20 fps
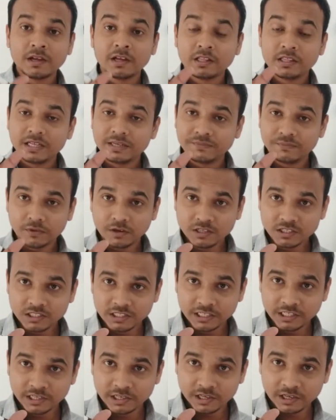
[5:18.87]
the first
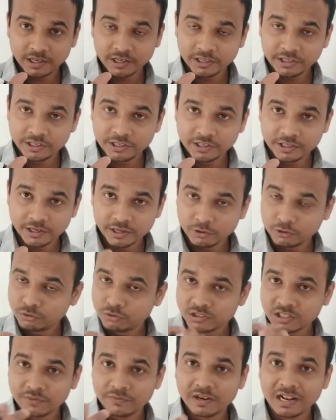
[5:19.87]
thing
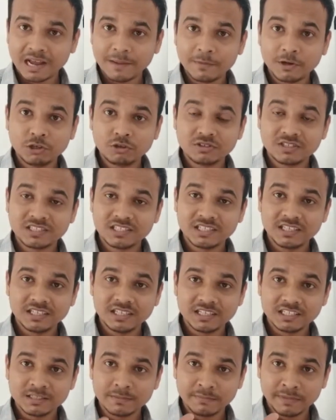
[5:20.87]
user will able to see
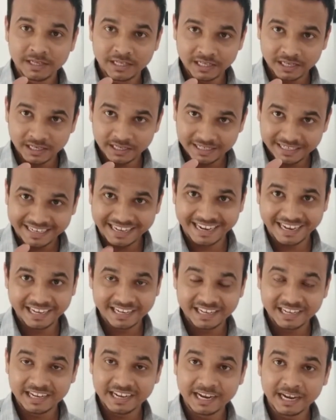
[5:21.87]
is a meta
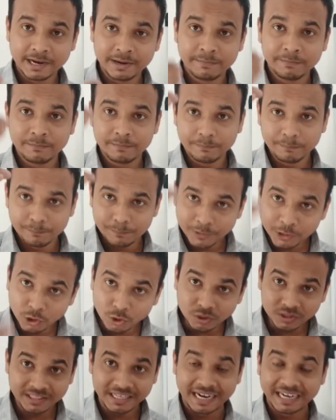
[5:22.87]
tag, and
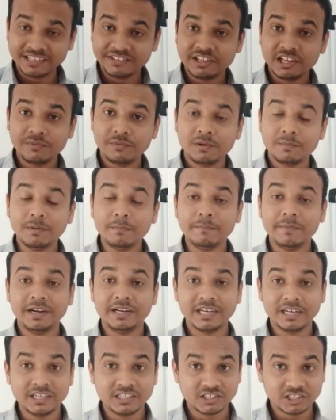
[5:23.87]
below that there will be
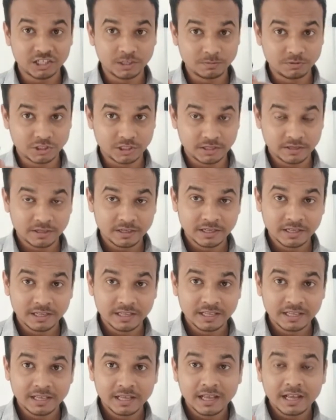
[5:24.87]
meta description.
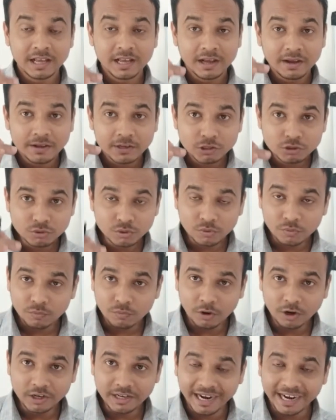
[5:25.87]
So
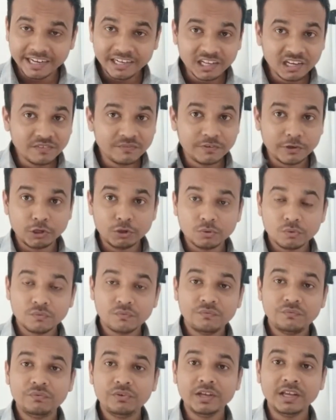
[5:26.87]
what ideally we do,
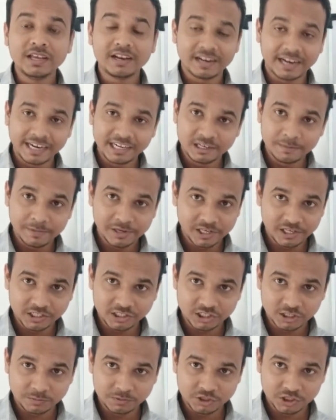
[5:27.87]
we write a meta
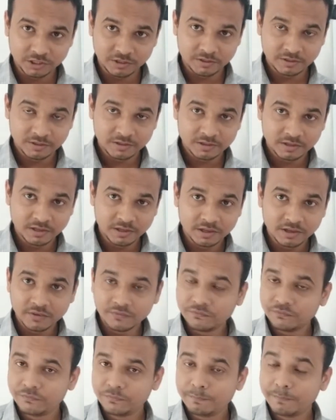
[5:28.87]
description
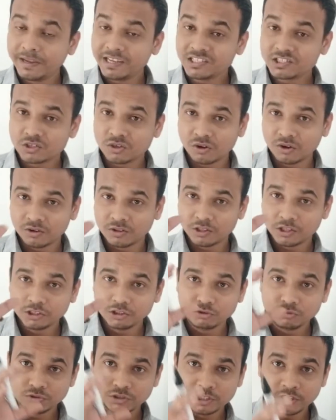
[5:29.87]
based on the
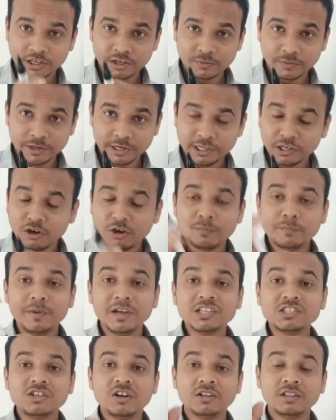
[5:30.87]
user query or
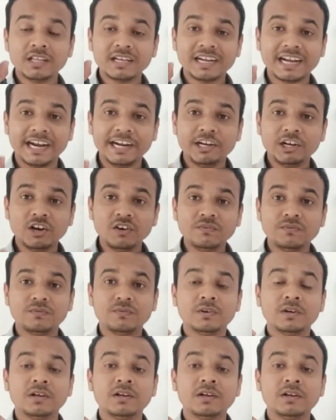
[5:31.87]
based on the kind of